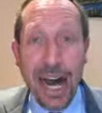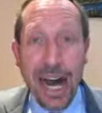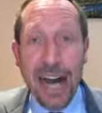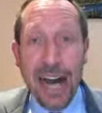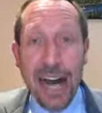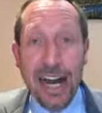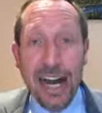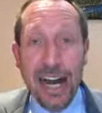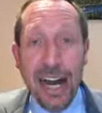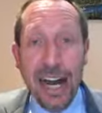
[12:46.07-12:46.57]

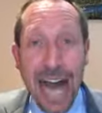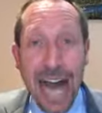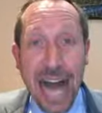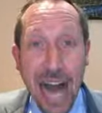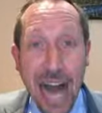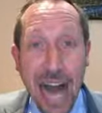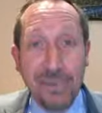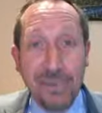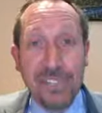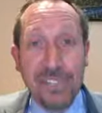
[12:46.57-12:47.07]
uh,
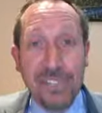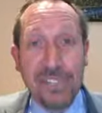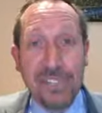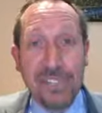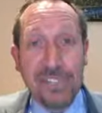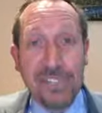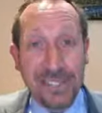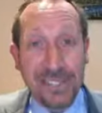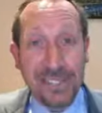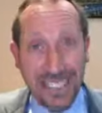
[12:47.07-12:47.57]
armies
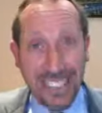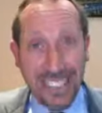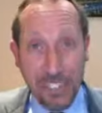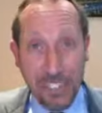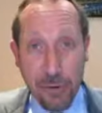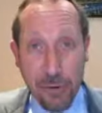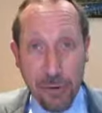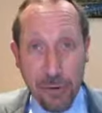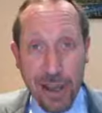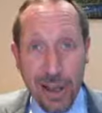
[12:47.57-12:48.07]
of
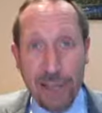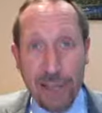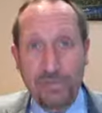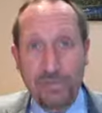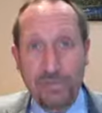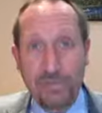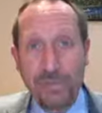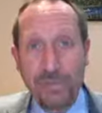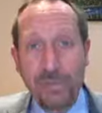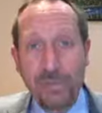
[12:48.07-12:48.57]

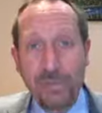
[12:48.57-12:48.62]
Sisera,